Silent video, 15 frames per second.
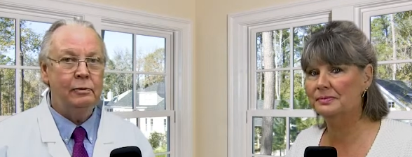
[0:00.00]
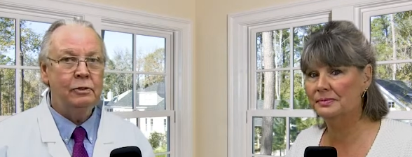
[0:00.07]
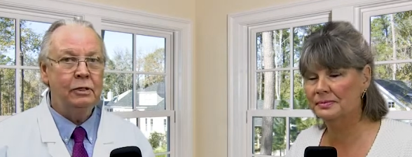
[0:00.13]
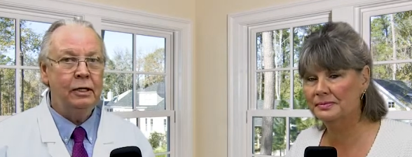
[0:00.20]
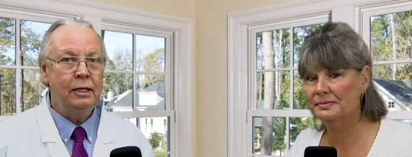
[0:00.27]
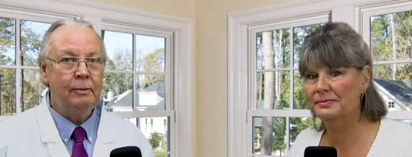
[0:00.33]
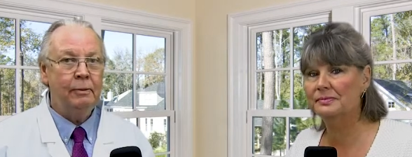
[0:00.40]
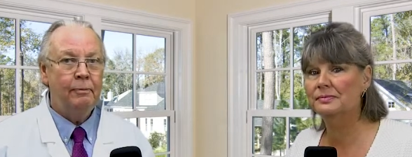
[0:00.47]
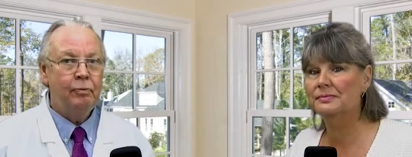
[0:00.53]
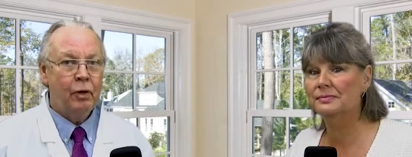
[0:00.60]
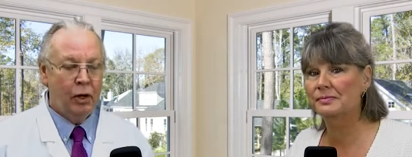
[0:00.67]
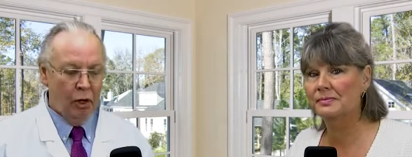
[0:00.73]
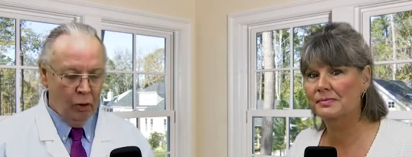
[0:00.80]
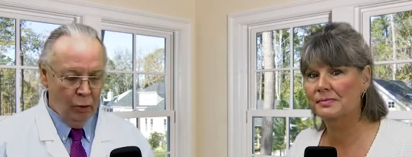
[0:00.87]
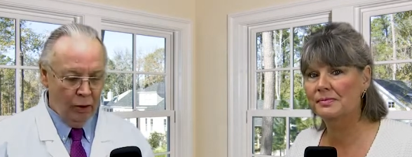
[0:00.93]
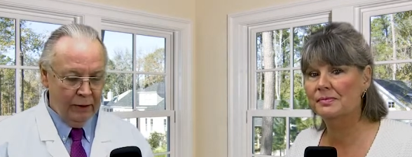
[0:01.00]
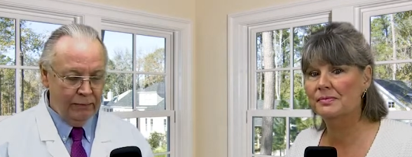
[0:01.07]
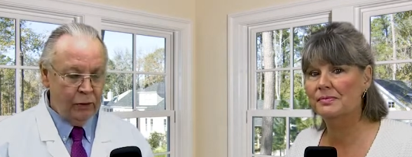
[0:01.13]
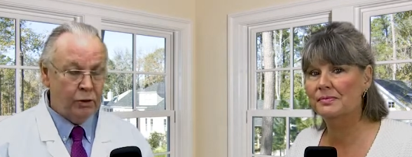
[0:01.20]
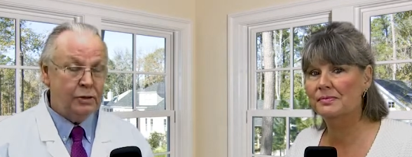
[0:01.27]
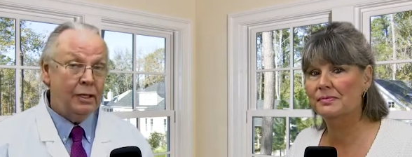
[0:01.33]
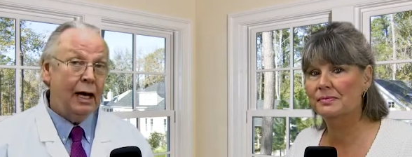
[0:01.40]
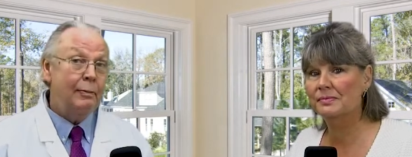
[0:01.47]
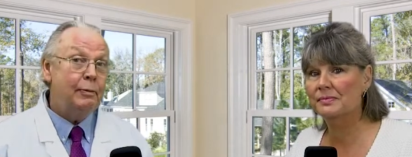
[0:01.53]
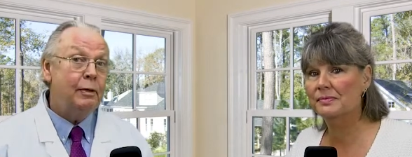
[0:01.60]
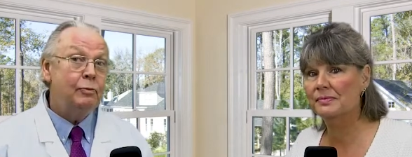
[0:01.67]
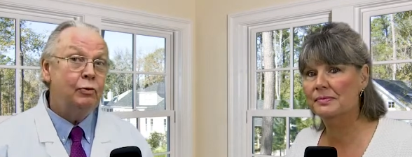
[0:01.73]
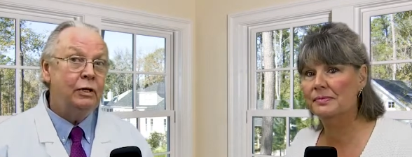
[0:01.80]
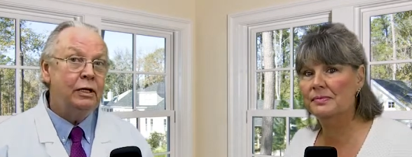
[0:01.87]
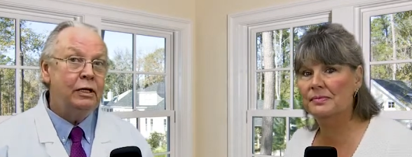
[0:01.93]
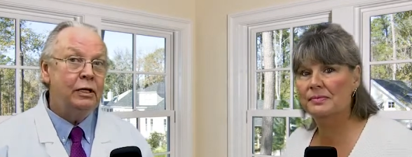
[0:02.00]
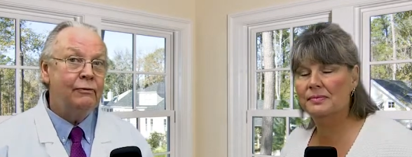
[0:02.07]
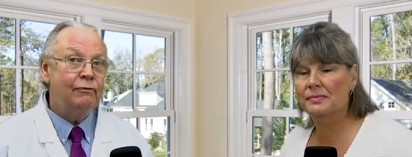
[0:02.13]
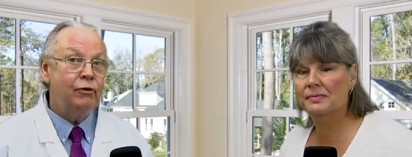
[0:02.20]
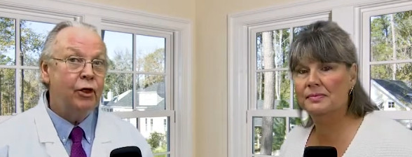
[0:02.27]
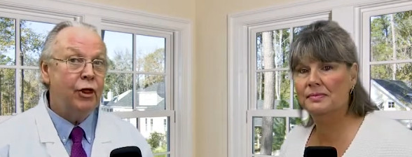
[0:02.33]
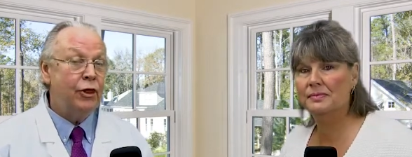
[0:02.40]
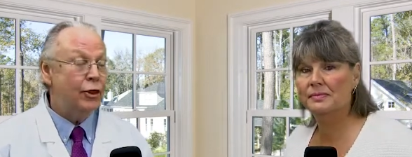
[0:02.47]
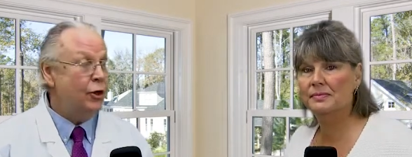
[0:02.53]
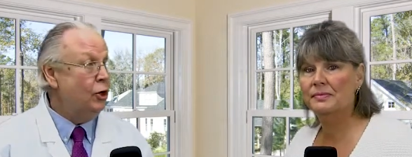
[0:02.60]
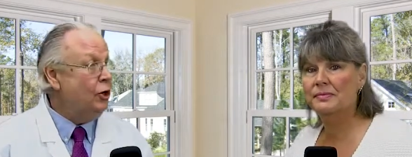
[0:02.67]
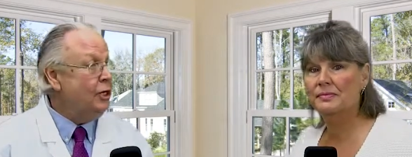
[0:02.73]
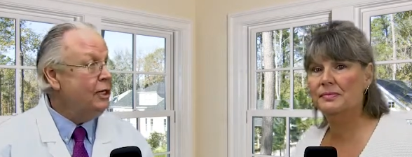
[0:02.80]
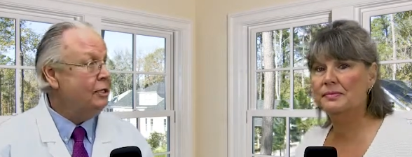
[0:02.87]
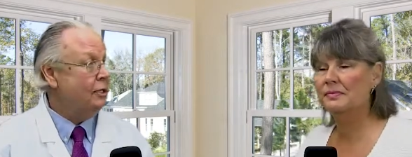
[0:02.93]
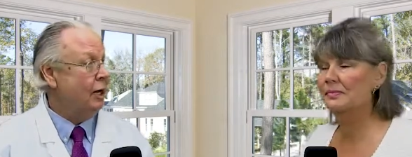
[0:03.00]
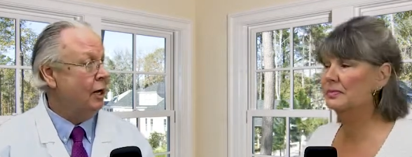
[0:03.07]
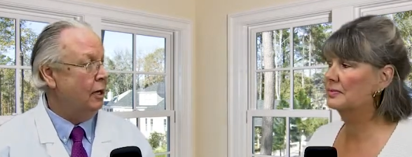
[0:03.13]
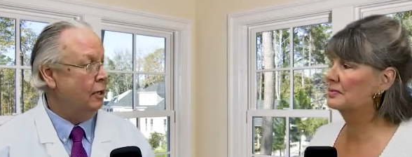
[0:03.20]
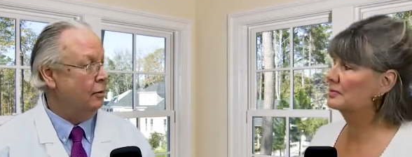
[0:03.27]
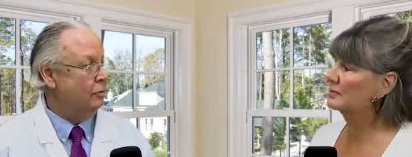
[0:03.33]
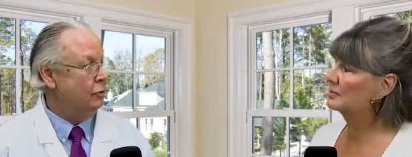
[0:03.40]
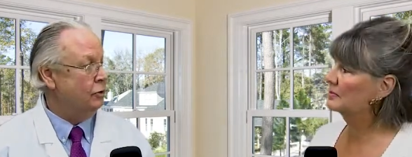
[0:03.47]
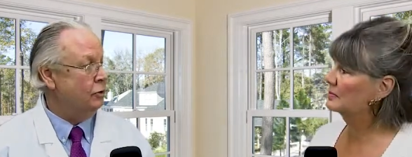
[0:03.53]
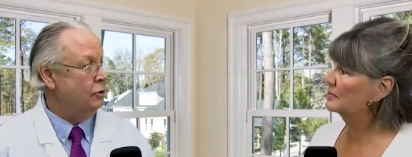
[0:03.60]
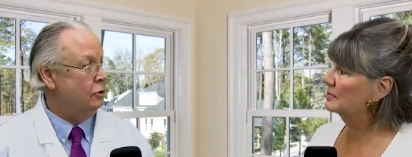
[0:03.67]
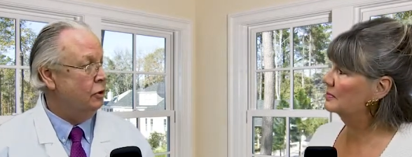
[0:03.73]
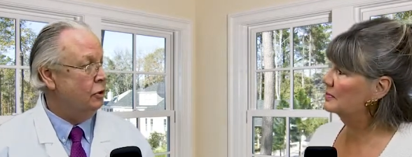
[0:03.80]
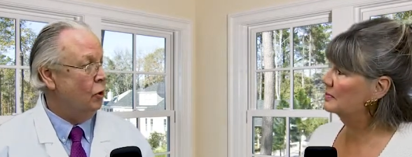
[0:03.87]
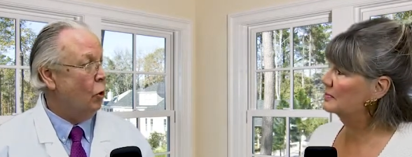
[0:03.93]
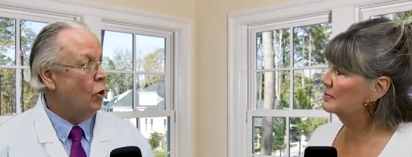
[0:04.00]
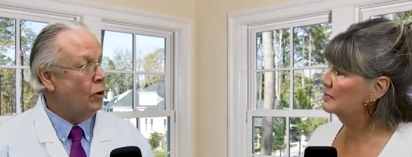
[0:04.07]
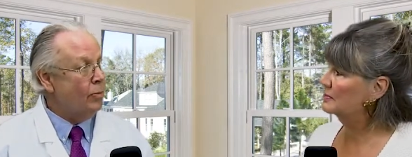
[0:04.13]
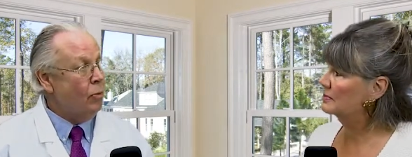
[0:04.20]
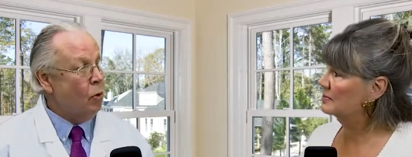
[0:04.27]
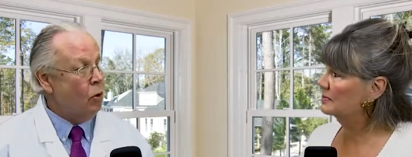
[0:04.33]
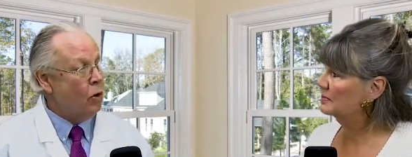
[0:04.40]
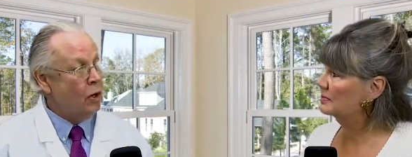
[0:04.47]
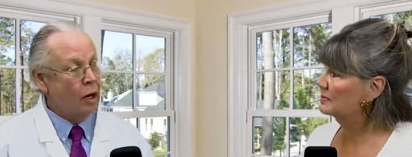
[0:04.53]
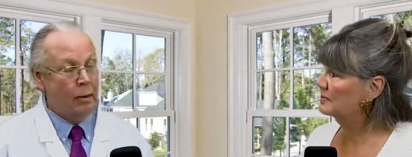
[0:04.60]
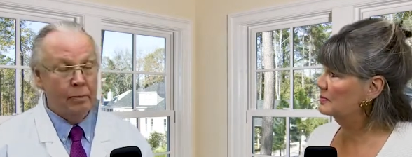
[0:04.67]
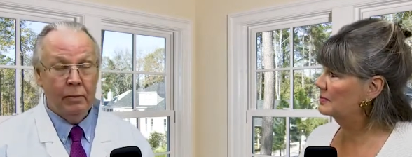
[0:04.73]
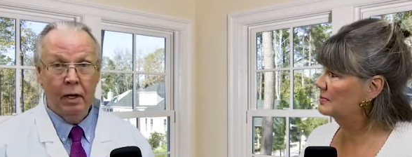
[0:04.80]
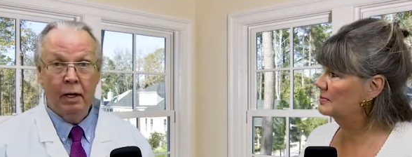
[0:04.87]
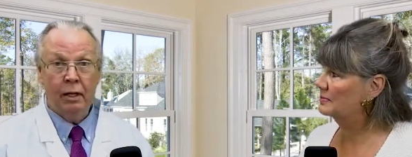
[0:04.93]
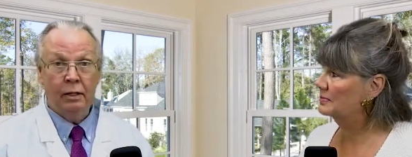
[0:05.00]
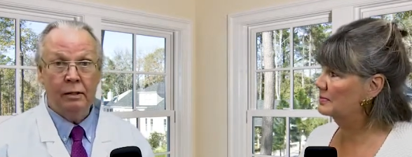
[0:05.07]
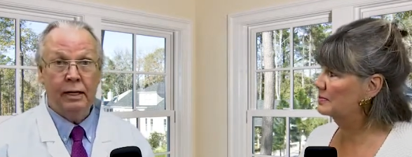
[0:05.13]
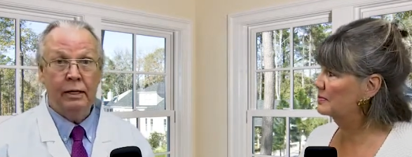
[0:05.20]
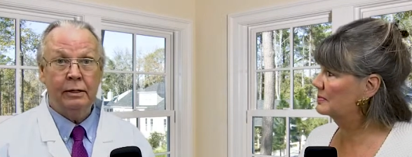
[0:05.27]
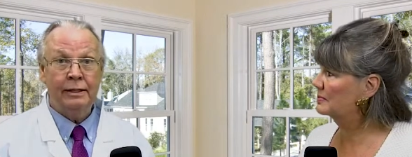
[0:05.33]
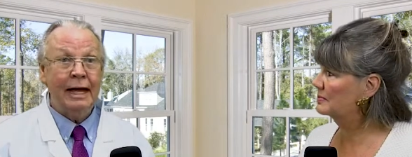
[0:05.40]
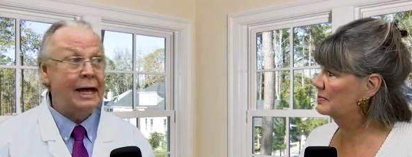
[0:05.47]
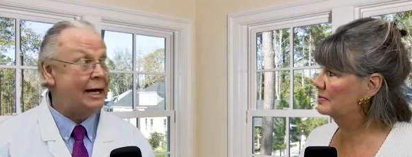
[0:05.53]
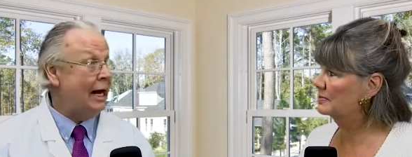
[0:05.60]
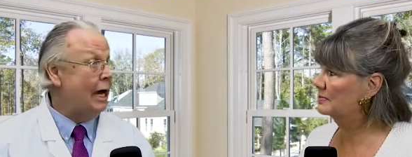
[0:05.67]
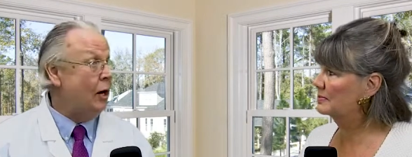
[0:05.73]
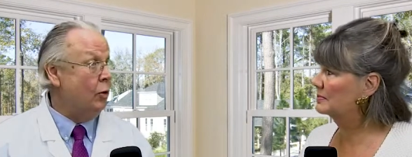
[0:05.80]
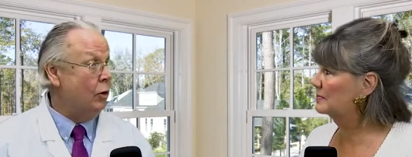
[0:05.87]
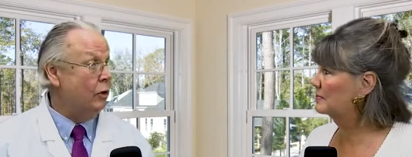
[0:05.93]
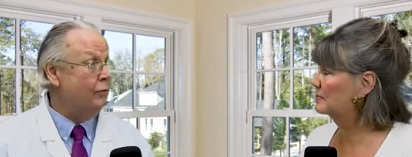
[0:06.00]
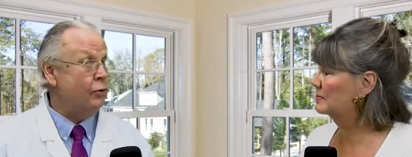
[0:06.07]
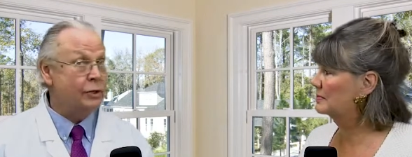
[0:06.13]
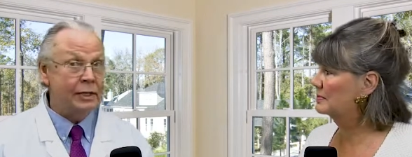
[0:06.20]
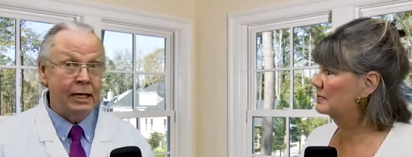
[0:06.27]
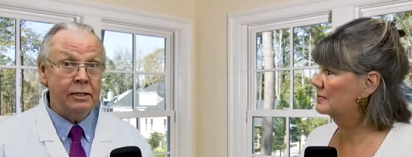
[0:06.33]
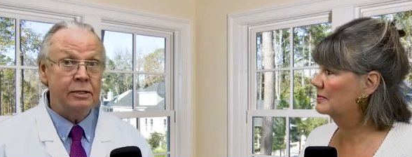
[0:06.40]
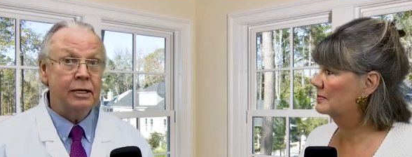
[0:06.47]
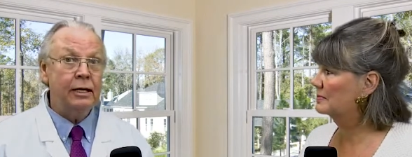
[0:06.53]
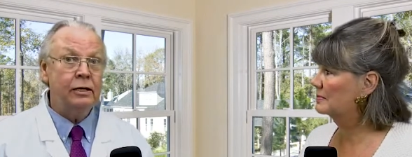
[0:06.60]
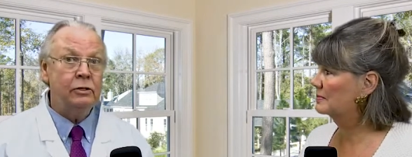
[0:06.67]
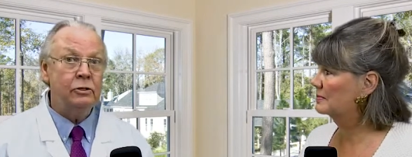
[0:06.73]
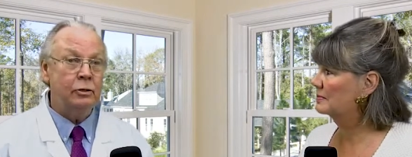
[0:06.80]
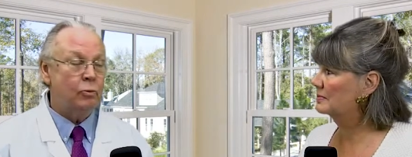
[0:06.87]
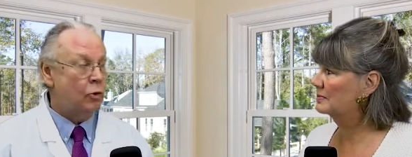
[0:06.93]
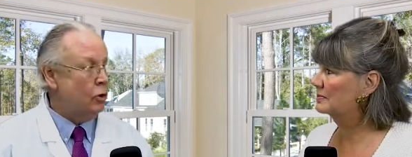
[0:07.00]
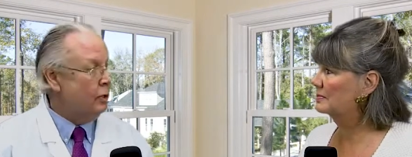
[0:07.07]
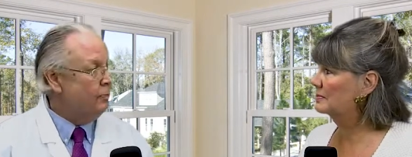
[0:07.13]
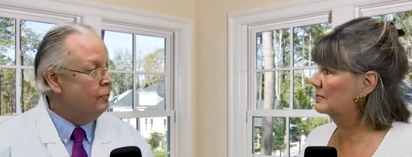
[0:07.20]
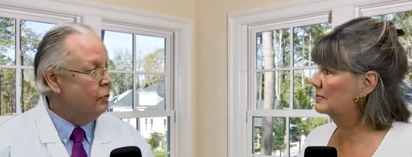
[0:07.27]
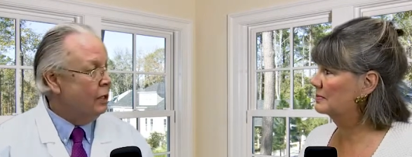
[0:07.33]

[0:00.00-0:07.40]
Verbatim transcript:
Speaker 1: sleep. Well, if you're stopping breathing for 30 times or more um, uh, an, an hour for 10 seconds or more,